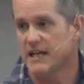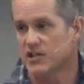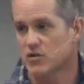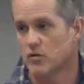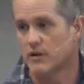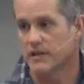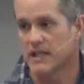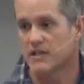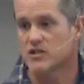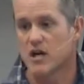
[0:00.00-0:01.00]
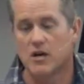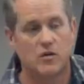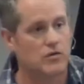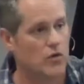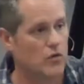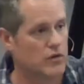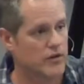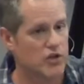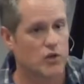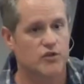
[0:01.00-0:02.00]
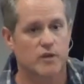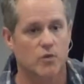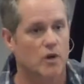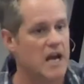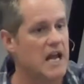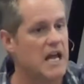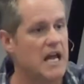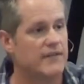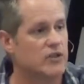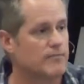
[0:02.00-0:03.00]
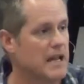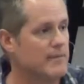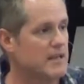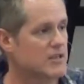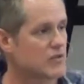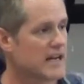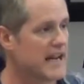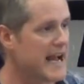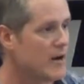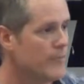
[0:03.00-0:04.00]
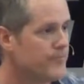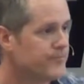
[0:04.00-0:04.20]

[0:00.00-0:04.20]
next door to the kids zone or the nursery or wherever your baby is right now.